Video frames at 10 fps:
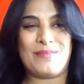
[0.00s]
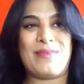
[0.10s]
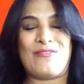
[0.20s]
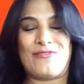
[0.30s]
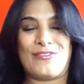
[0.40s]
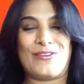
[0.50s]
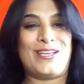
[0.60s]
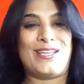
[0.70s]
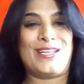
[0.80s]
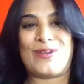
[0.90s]
in Mount
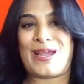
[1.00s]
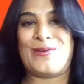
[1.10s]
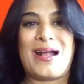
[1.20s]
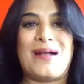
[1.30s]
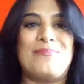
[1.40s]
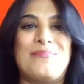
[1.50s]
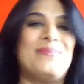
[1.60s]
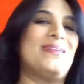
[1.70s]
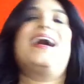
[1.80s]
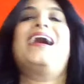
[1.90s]
Vernon, where I grew up,
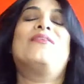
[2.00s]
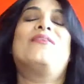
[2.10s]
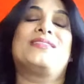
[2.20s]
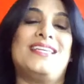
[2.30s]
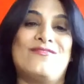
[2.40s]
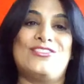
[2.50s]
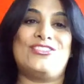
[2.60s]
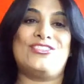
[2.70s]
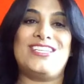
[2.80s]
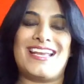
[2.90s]
out in
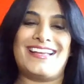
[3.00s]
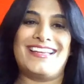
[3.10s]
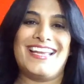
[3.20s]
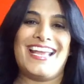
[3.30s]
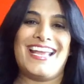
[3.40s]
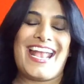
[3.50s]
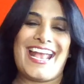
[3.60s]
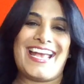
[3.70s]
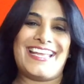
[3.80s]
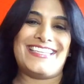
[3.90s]
Virginia.
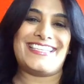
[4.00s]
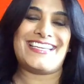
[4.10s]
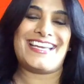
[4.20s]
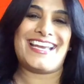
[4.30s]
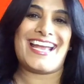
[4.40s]
And